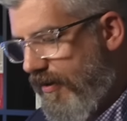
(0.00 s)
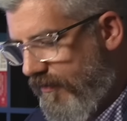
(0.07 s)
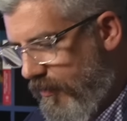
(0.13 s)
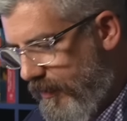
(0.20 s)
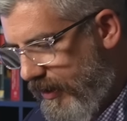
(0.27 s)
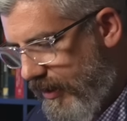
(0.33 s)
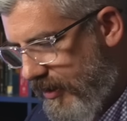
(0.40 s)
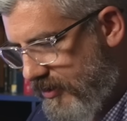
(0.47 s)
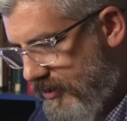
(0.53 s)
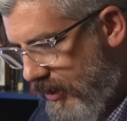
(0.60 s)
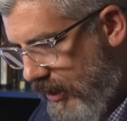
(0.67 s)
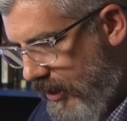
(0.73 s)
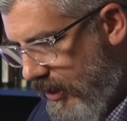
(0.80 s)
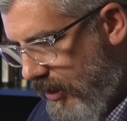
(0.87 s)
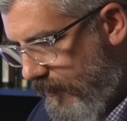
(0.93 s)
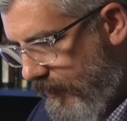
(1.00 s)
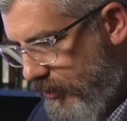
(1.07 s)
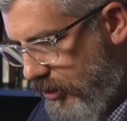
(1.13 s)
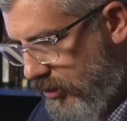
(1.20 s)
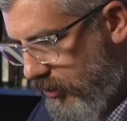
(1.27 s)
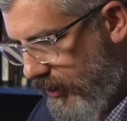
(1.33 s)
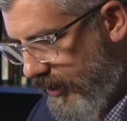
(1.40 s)
of him he is. I mean,
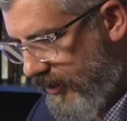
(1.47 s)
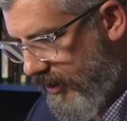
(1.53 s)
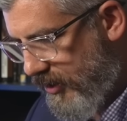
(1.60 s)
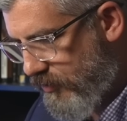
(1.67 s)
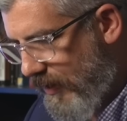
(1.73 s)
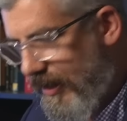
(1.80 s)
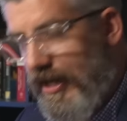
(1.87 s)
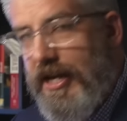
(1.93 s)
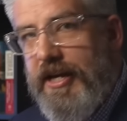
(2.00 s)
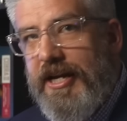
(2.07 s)
just look at this, right?